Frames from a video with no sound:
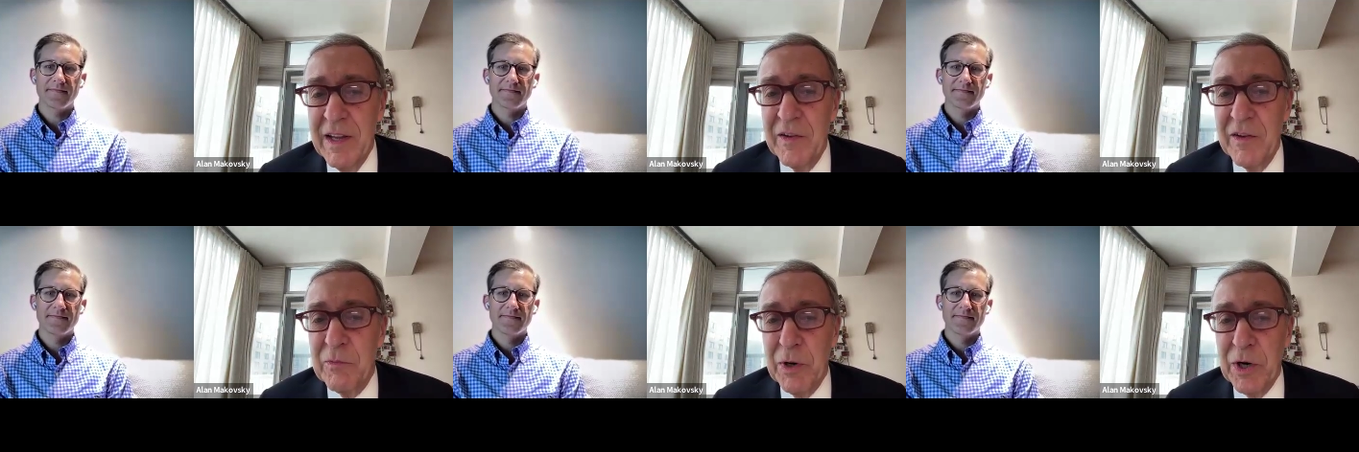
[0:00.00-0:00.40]

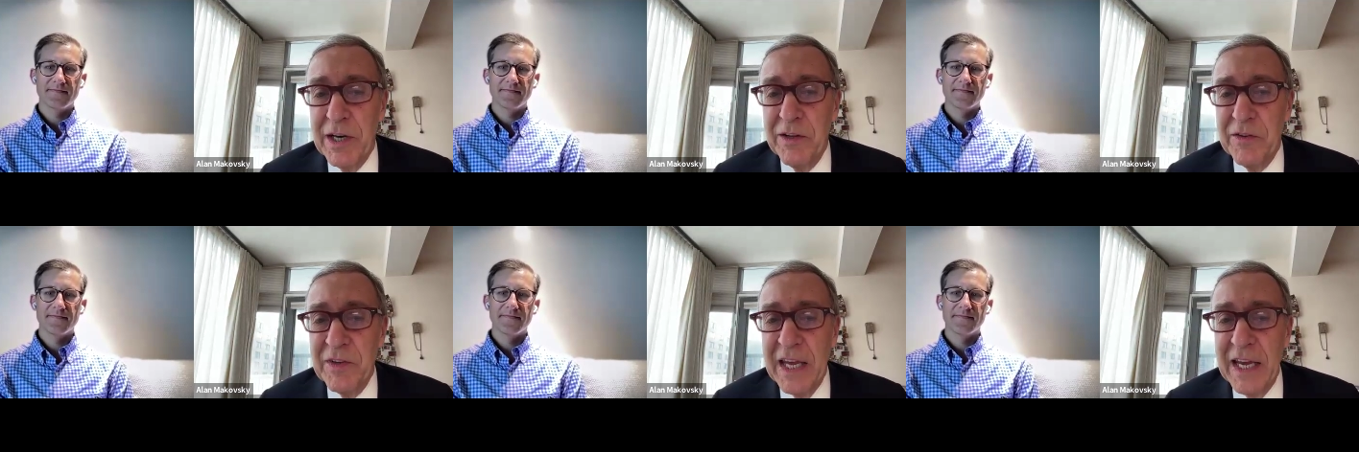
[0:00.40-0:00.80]
Speaker 1: his
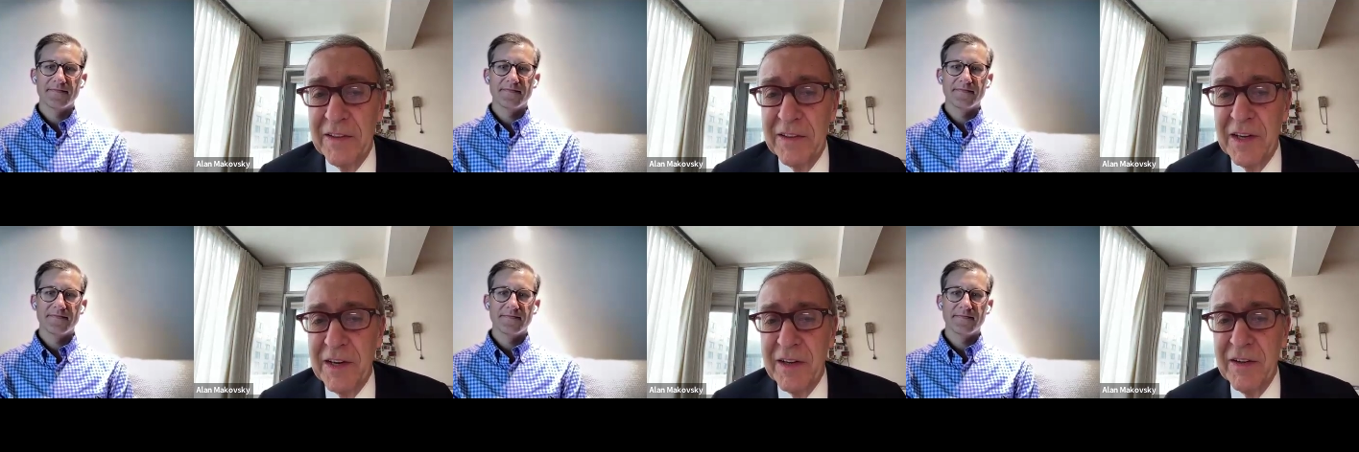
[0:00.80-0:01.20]
party's
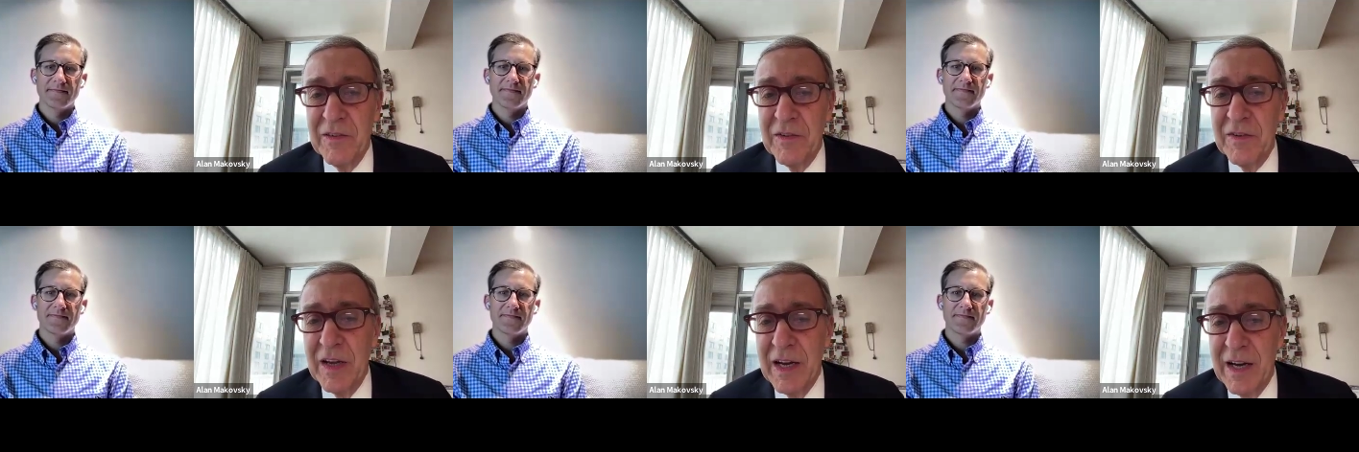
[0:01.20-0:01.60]

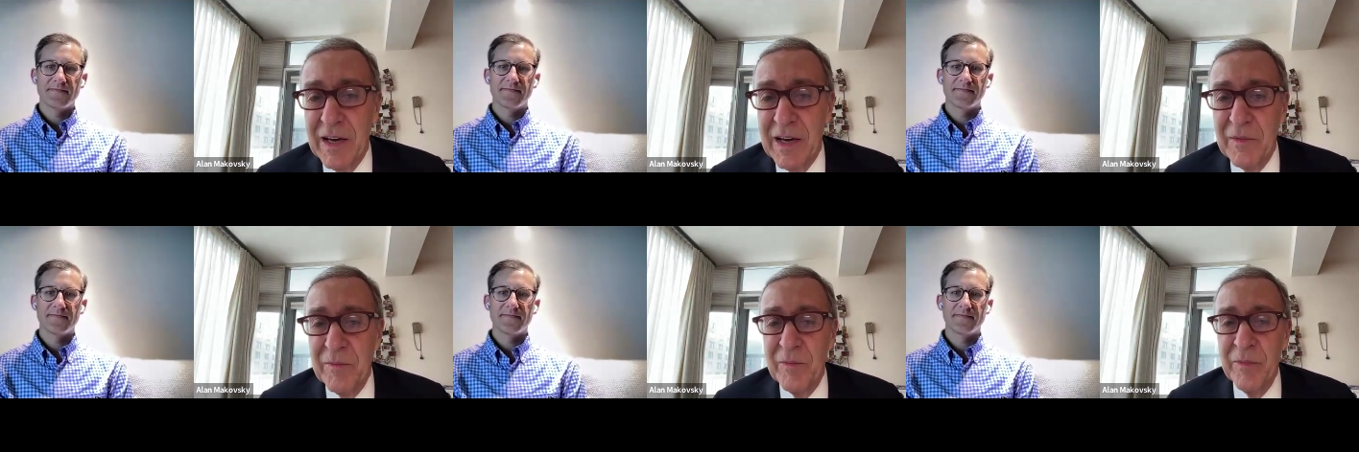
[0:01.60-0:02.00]
candidates,
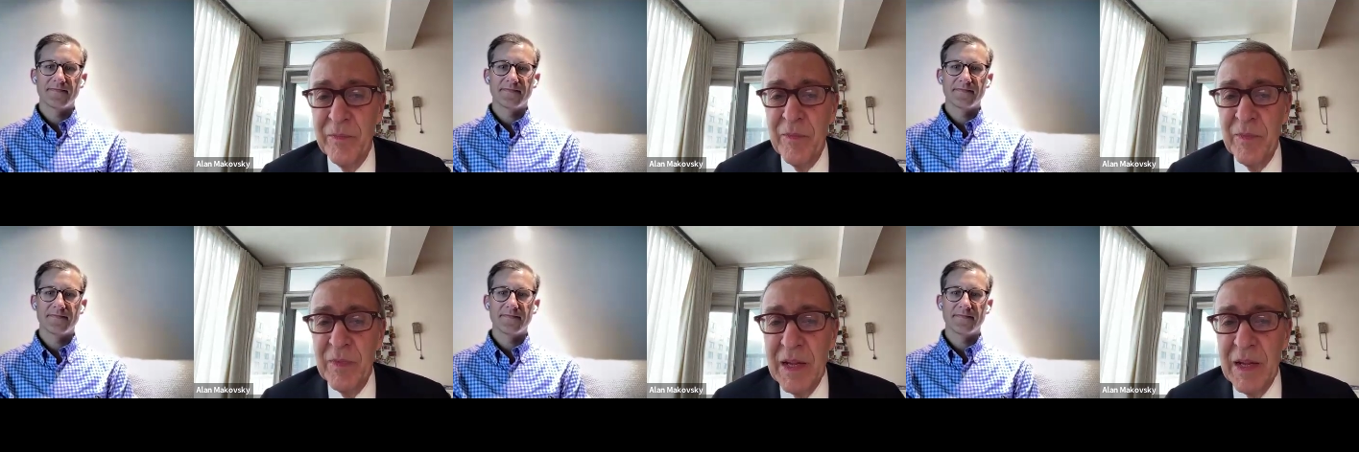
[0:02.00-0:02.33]
um,